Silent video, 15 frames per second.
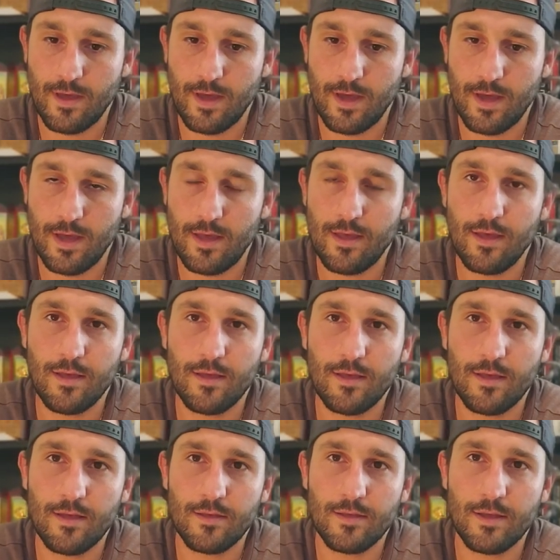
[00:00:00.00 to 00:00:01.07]
Uh,
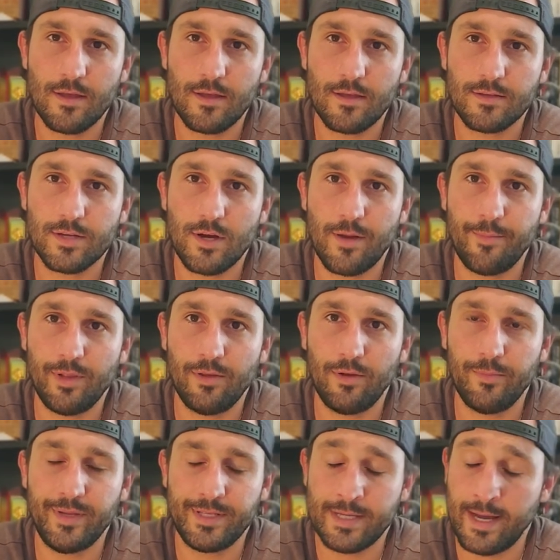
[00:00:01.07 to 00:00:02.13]
sorry, I'm a little
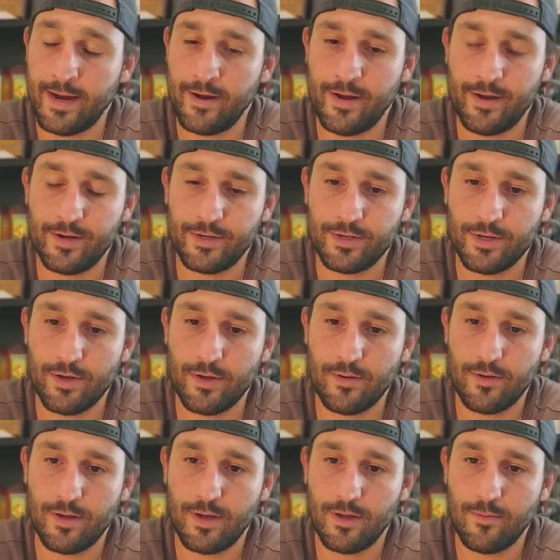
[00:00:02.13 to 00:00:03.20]
bit tired here,
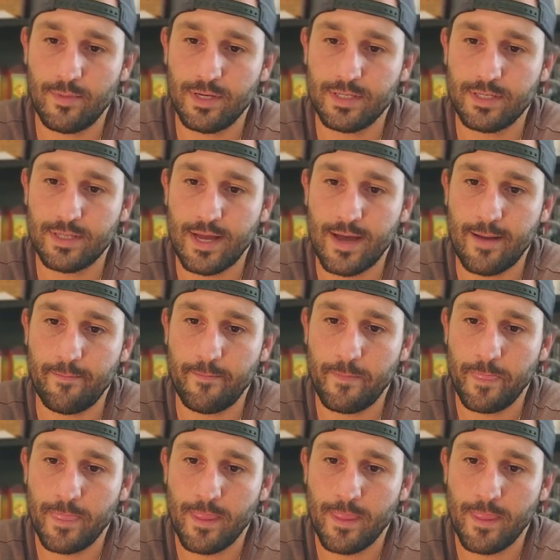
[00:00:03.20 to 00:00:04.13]
so I'm going to stop.